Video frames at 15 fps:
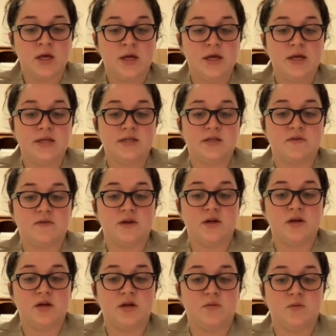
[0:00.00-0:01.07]
In
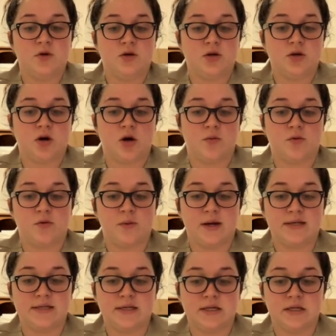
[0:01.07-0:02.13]
severe
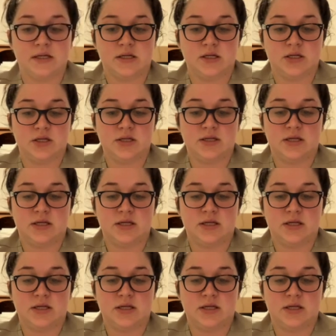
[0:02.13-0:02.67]
immunocompromising conditions,